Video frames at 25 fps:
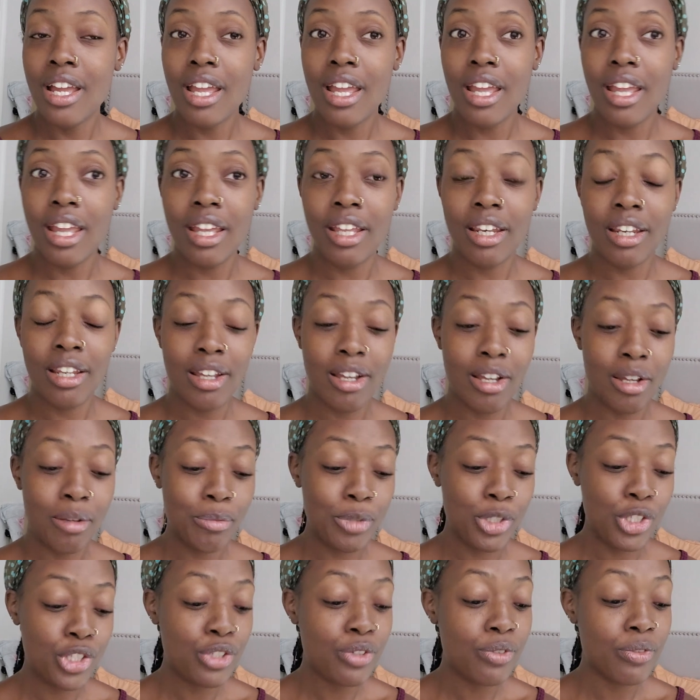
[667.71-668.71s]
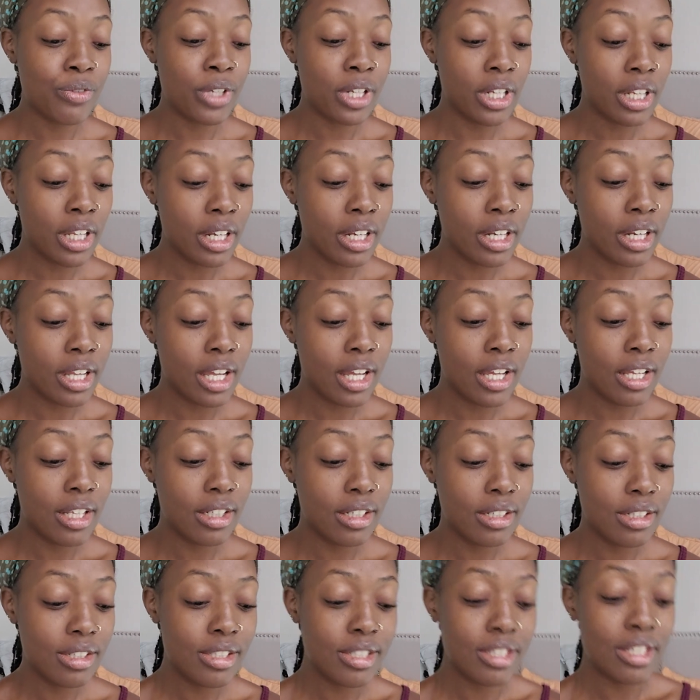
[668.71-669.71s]
And just reading that,
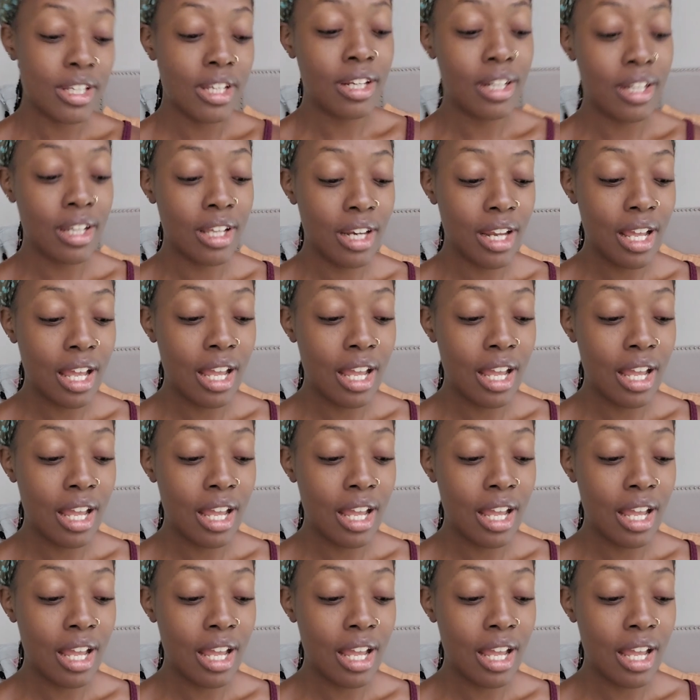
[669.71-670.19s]
seeing that